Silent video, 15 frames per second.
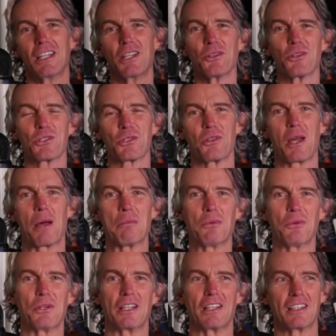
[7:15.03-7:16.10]
so at that
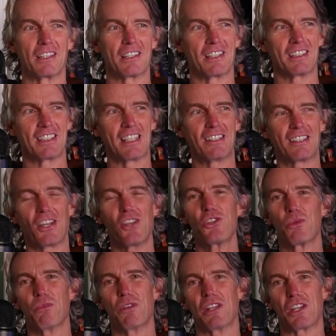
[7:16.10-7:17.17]
point, the
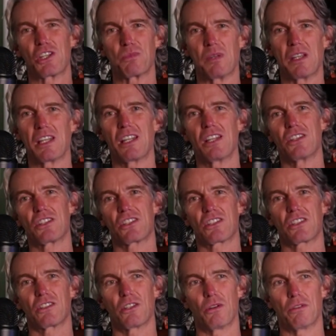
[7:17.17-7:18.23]
intention with the
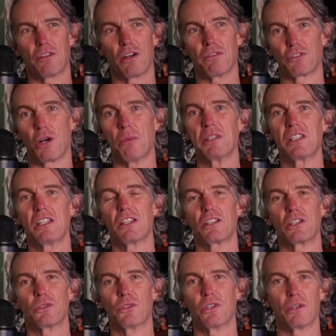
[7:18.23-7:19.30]
experience of coming here,
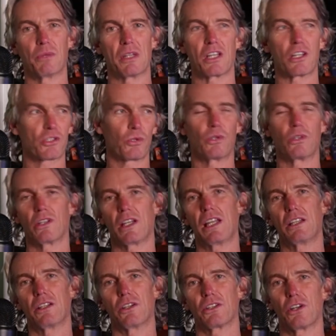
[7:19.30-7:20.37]
whether it's
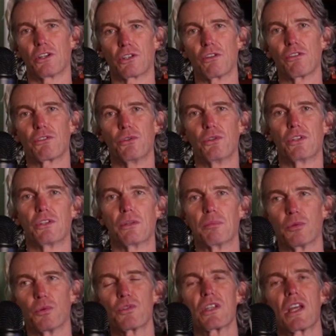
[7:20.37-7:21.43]
online or going through the
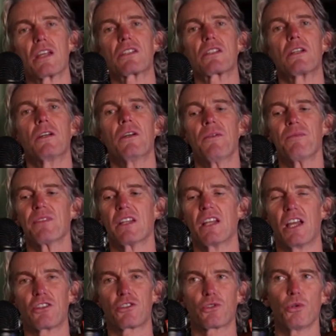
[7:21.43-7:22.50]
process,
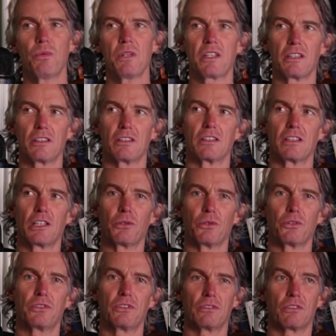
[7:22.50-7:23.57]
is so we
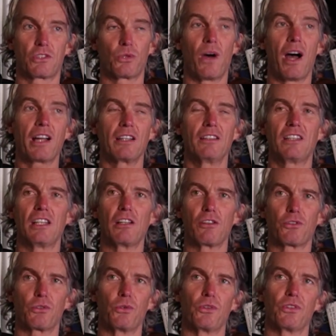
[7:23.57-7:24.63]
can, so I can take you
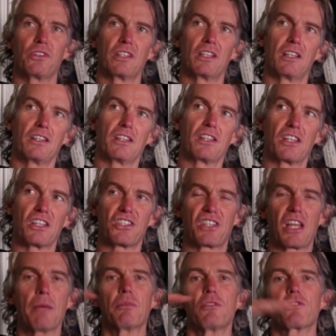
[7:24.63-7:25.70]
through the
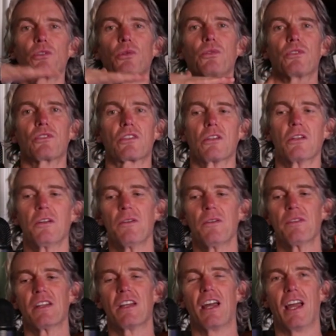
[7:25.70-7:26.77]
stepping stones
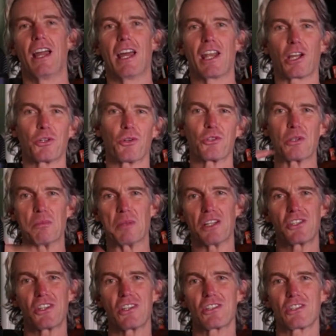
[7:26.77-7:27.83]
and across the
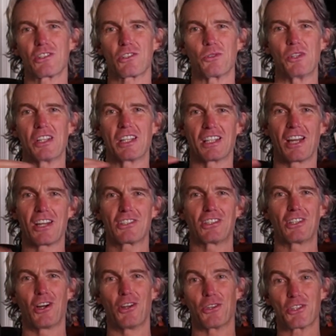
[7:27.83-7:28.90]
bridges, so you can
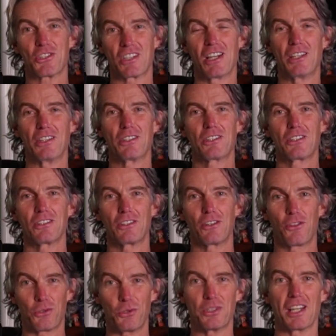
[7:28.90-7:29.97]
actually understand
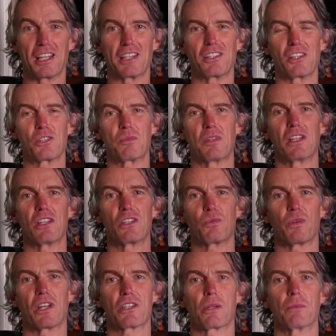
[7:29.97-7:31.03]
through direct experience
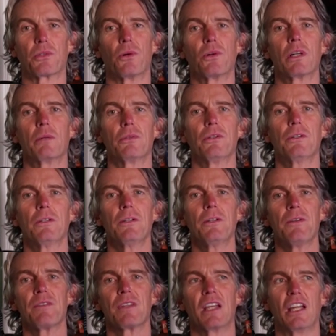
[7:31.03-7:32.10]
what it is I'm talking about.
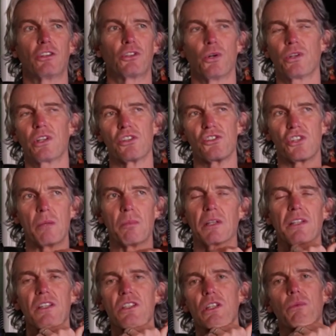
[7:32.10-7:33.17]
Talk is cheap and
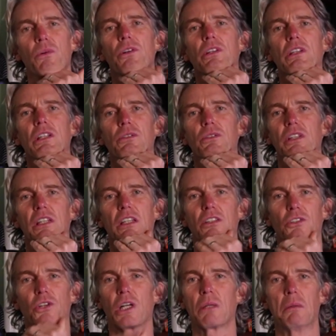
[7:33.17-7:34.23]
it doesn't work. You can
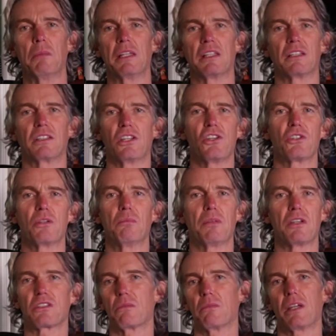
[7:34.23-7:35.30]
talk about meditation and
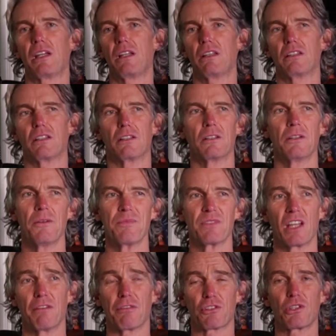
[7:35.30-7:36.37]
peace of mind, and
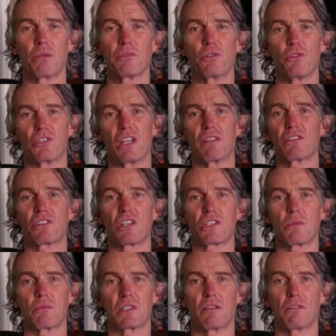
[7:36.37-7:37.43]
for somebody whose nervous
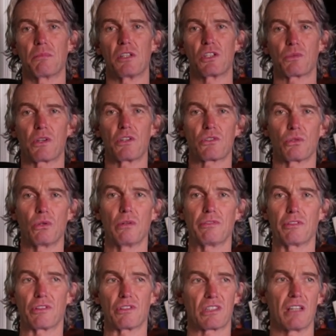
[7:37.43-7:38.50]
system's never been switched off
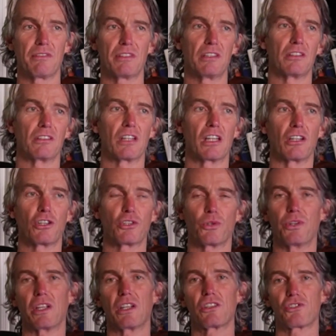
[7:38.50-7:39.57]
or is living in
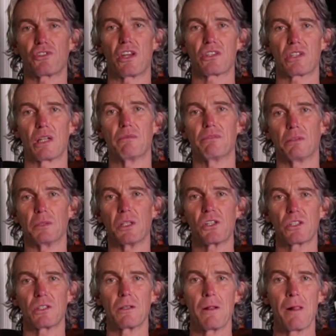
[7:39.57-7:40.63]
chronic stress and
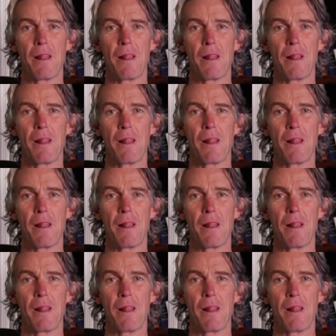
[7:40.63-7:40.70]
inflammation,